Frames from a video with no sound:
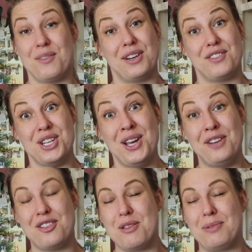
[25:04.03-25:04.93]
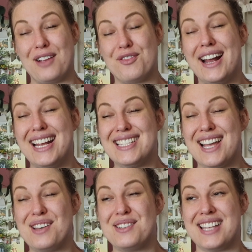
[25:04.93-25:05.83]
I'm going to return from the Black Friday
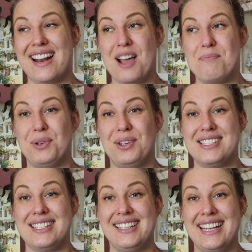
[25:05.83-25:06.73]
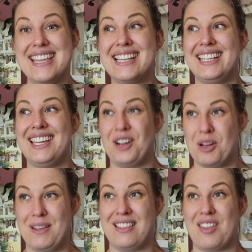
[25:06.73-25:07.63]
sales that I bought eagerly,
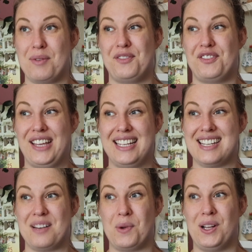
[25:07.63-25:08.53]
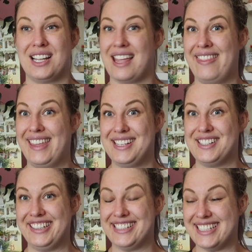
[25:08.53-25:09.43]
hoping that they would fit and work, and they
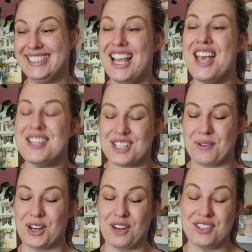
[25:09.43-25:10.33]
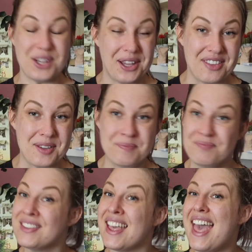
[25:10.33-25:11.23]
don't. So I'm going to go return them.